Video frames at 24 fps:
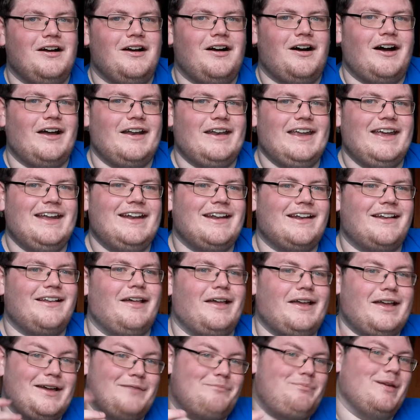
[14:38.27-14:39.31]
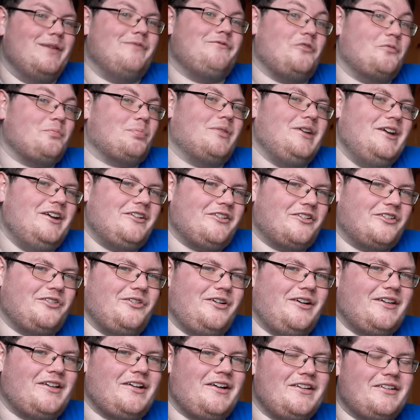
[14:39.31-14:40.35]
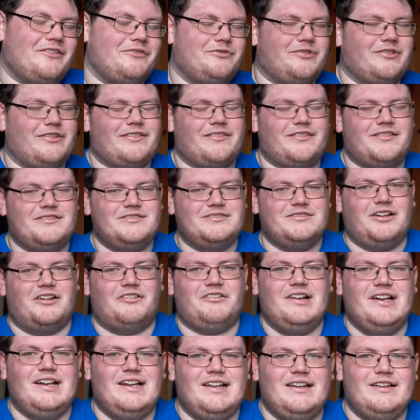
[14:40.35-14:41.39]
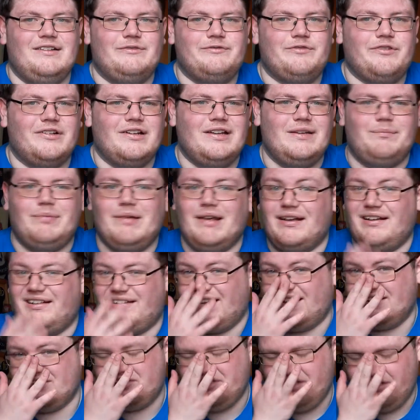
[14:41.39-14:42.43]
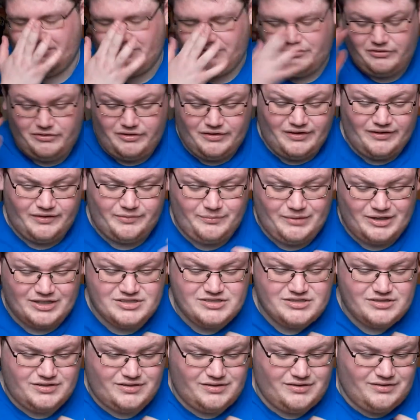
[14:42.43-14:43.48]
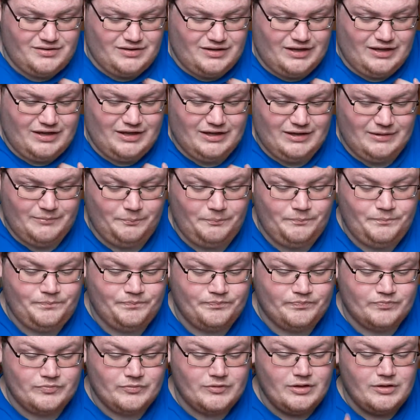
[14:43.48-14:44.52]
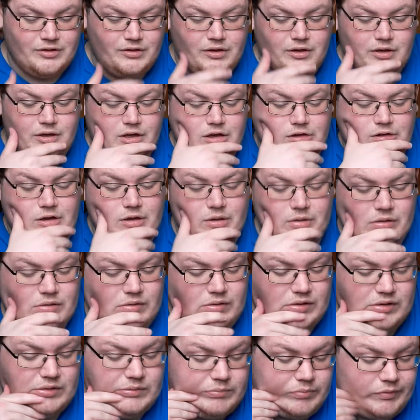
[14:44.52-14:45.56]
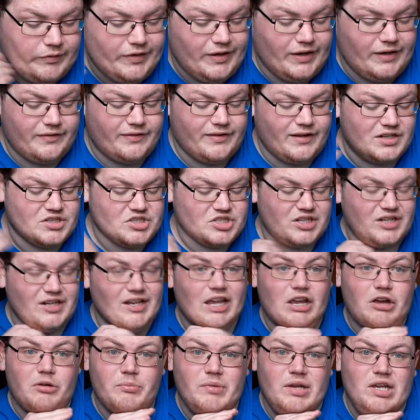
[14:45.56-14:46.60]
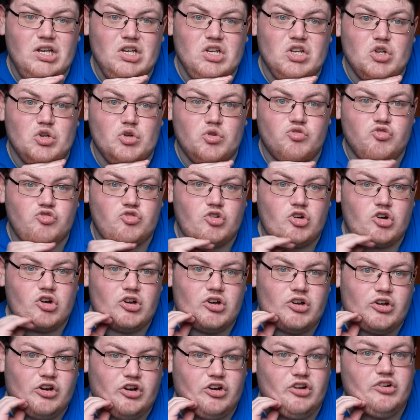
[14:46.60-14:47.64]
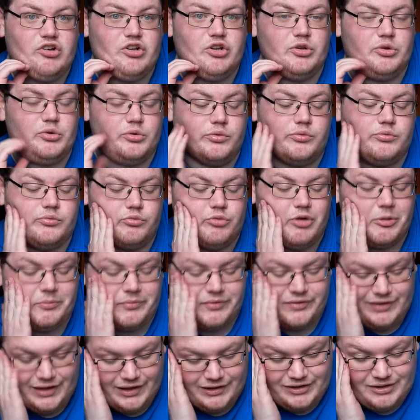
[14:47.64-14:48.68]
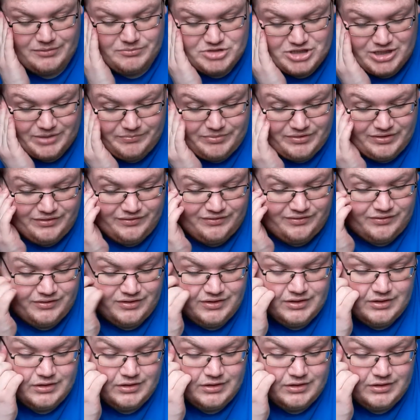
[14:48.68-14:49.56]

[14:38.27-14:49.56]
I needed like a bit of a breather, so I kind of was not really fully paying attention to this match. Um, but yeah, Sasha and Naomi, new Raw or er, new Women's Tag Team Champions.